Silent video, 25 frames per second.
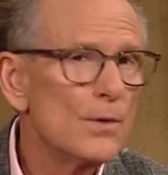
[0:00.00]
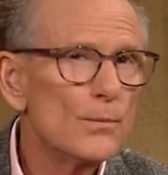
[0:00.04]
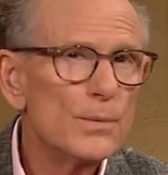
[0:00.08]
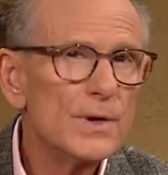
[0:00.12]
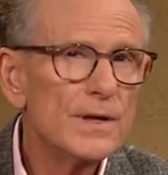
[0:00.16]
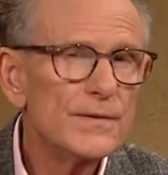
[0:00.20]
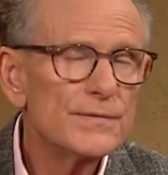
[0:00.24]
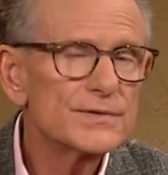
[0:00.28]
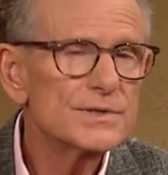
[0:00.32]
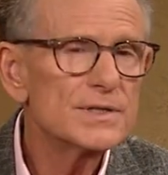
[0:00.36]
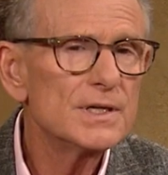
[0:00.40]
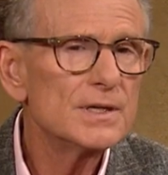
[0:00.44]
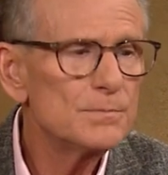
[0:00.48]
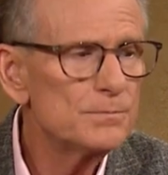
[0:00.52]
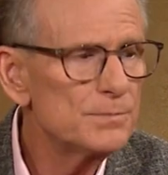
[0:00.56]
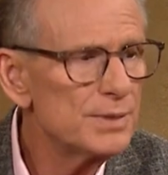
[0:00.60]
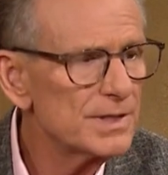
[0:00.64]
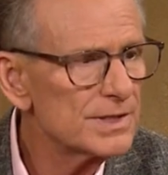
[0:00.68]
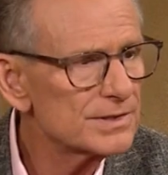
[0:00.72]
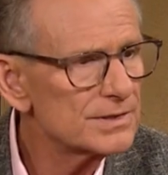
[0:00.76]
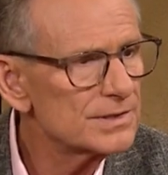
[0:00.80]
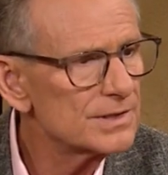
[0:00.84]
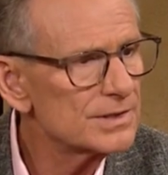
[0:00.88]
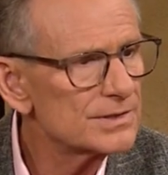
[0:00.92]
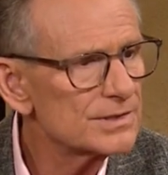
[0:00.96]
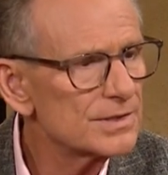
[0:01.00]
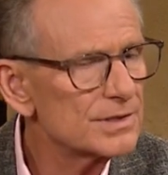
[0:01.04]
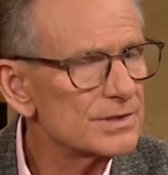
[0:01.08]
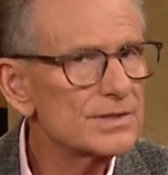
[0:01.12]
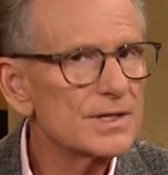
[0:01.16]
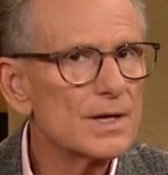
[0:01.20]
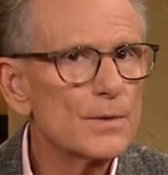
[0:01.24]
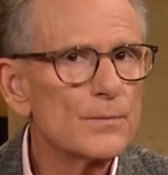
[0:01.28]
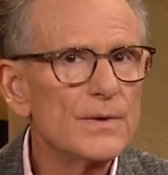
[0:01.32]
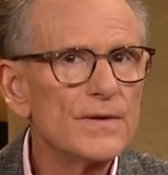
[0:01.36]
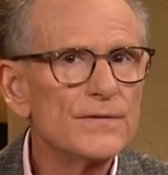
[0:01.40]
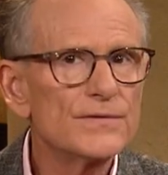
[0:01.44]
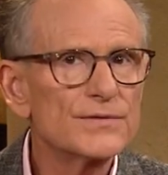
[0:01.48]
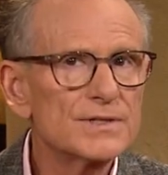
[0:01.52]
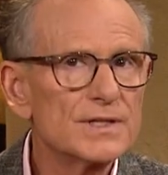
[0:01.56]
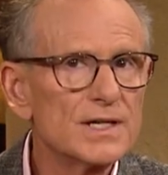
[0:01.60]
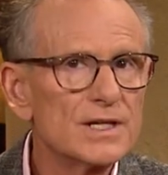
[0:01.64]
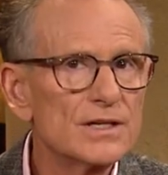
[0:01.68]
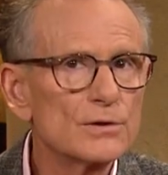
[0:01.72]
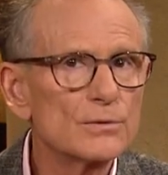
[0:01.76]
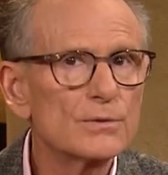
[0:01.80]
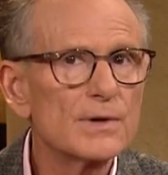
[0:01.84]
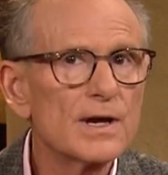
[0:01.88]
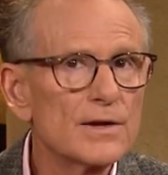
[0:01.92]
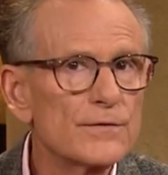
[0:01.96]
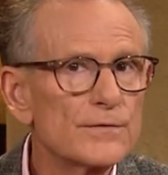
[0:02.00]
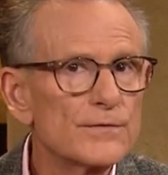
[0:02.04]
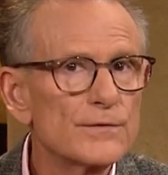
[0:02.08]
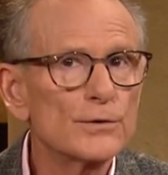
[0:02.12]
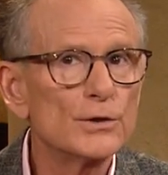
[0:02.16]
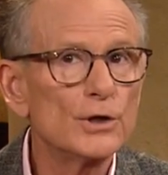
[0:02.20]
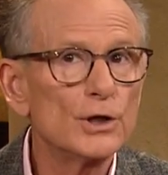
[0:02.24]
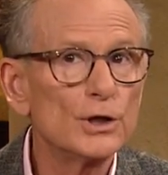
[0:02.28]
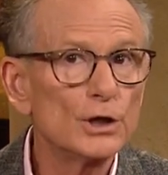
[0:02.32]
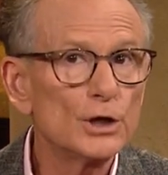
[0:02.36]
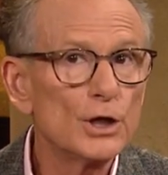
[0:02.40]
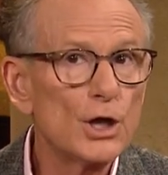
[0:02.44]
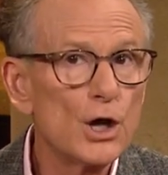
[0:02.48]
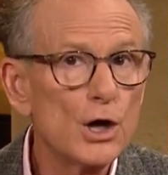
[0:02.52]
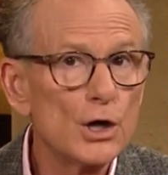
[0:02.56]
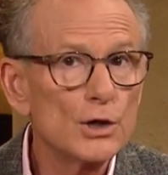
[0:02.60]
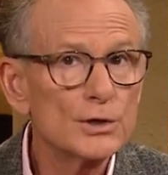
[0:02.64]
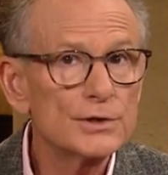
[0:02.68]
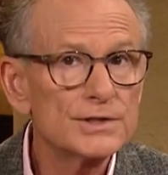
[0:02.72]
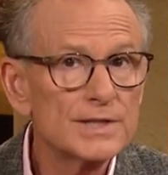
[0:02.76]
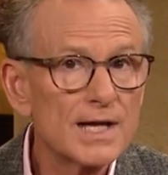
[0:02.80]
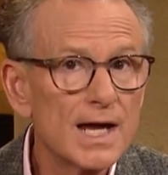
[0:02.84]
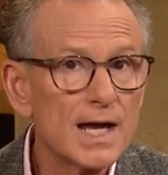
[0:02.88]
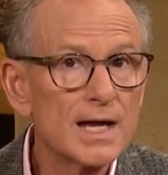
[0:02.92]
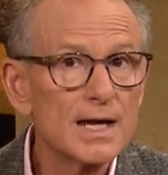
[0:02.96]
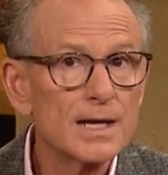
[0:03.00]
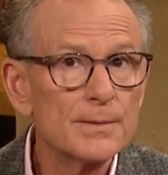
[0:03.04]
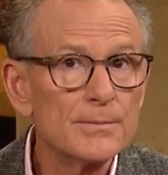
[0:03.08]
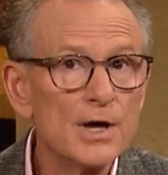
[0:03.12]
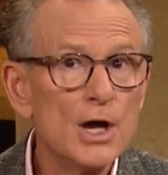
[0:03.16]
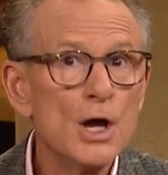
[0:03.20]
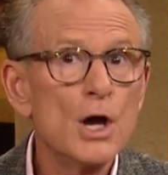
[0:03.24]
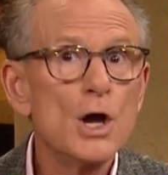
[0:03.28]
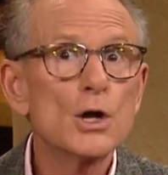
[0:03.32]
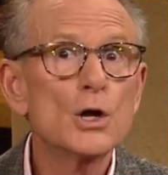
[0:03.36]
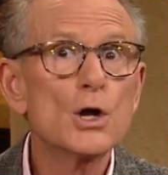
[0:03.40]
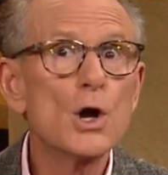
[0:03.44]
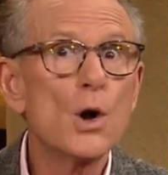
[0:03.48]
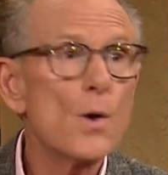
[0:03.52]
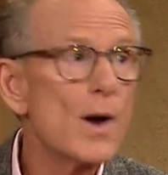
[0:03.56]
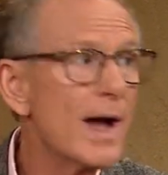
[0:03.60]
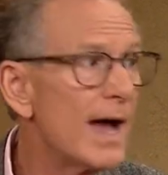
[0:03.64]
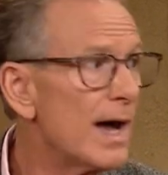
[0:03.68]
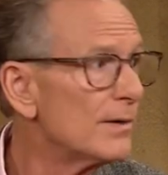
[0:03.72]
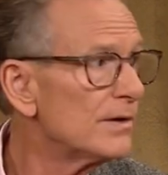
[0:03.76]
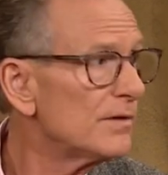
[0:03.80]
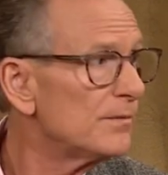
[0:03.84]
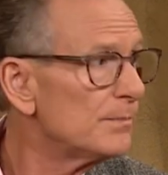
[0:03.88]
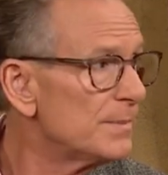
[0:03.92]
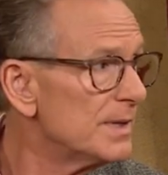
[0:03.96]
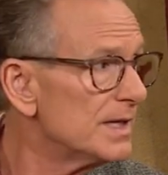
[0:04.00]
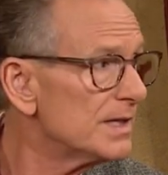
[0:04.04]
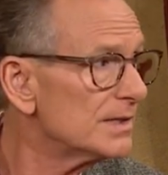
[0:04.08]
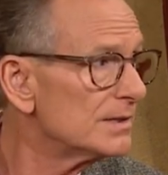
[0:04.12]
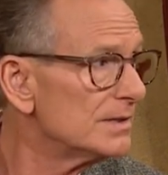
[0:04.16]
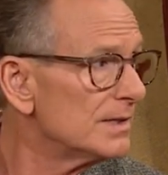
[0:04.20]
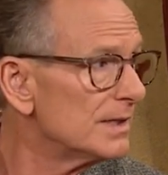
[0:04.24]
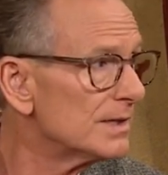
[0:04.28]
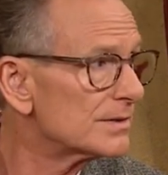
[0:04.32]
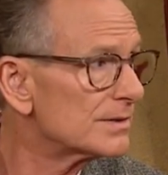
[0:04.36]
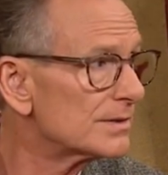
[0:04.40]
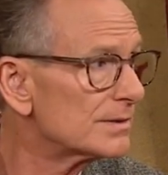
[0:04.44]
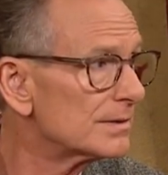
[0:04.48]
We've seen businesses that we've seen around for a long time yeah. go out of business.